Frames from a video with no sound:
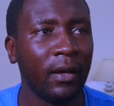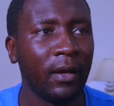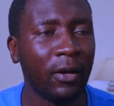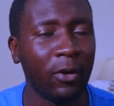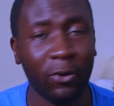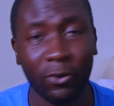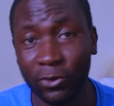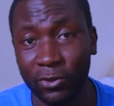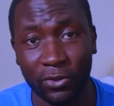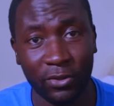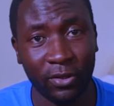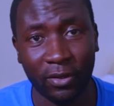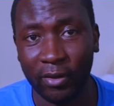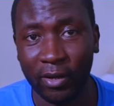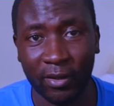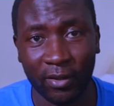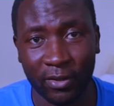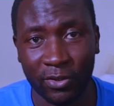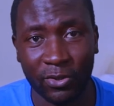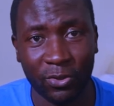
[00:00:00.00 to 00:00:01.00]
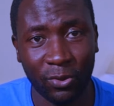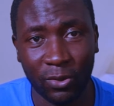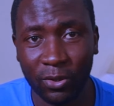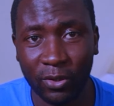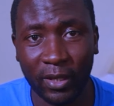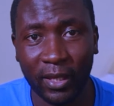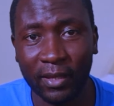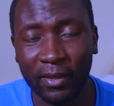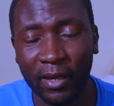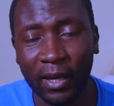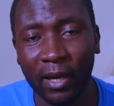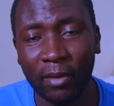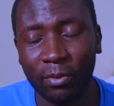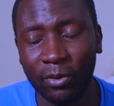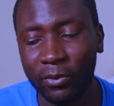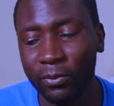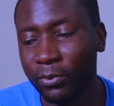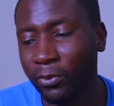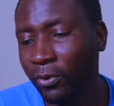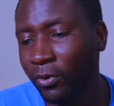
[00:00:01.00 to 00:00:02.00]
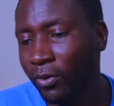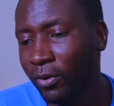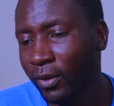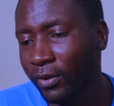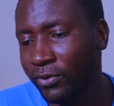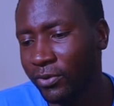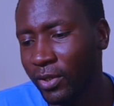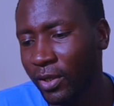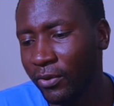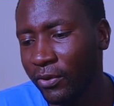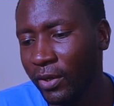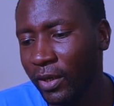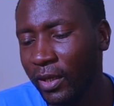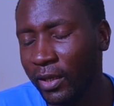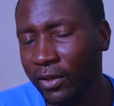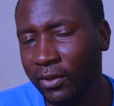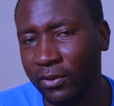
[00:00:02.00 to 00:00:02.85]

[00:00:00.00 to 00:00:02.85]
or rather "Should you get the iPad Pro generally?"